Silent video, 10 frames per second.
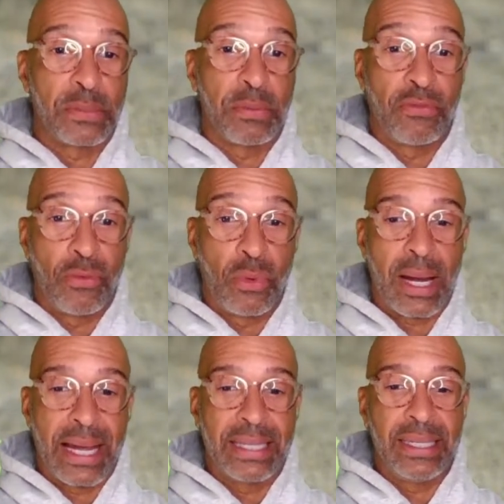
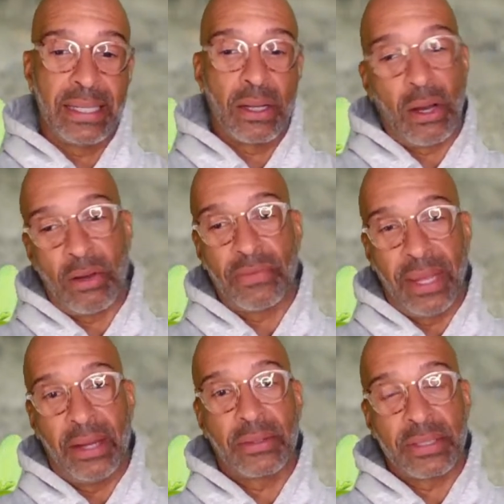Before I get off
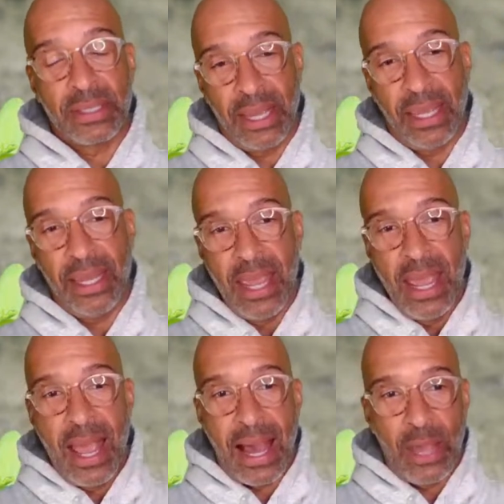air today,
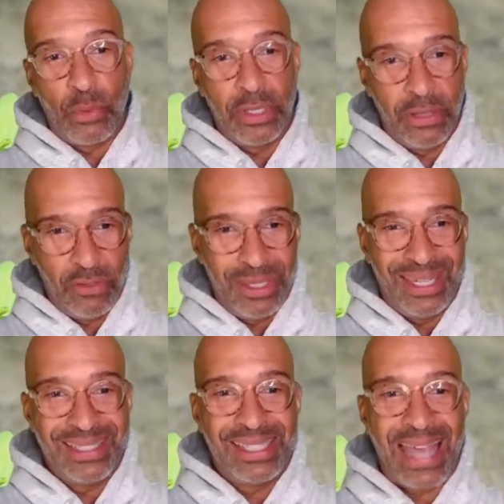I will give you the
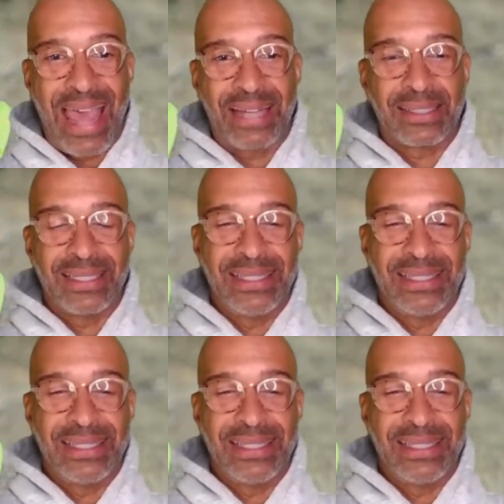exact